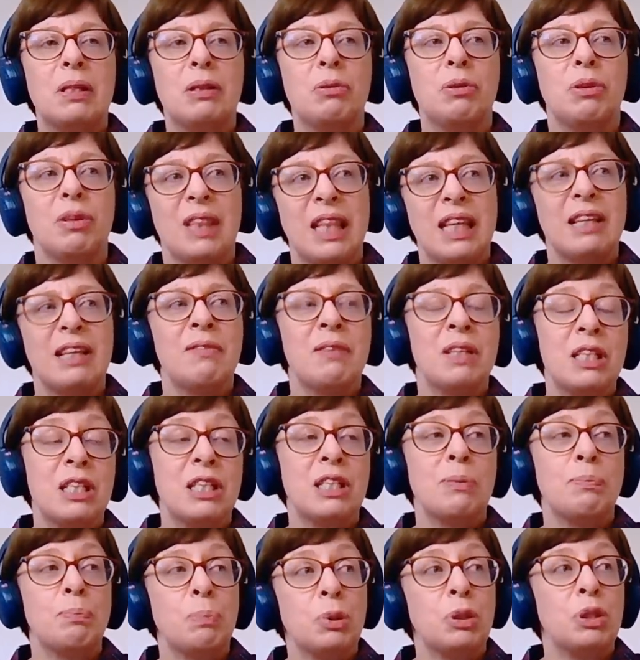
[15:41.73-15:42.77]
You can think of
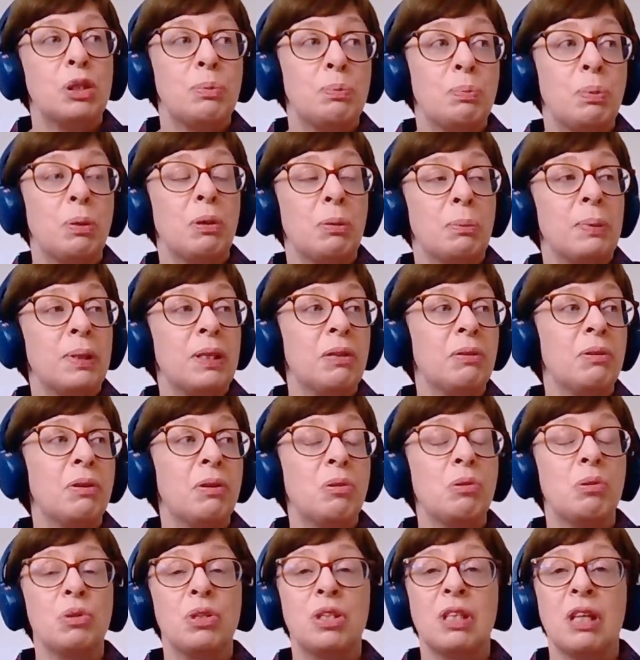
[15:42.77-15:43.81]
it as a push-pull, but you
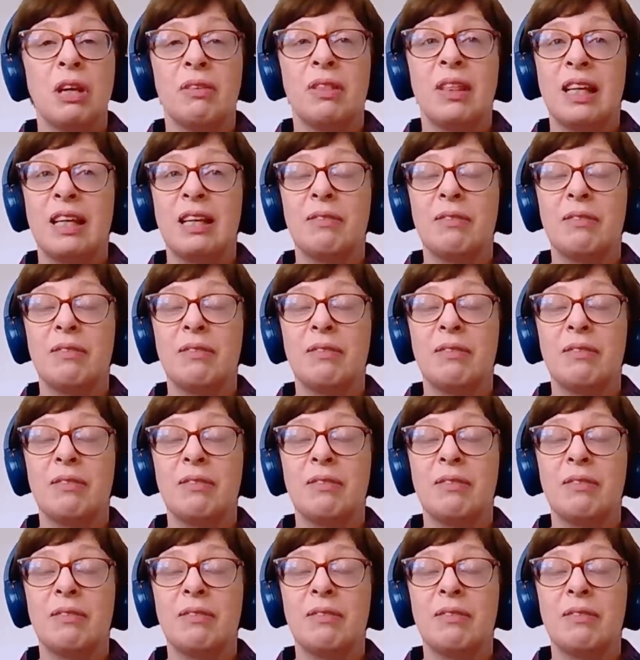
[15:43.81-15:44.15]
can also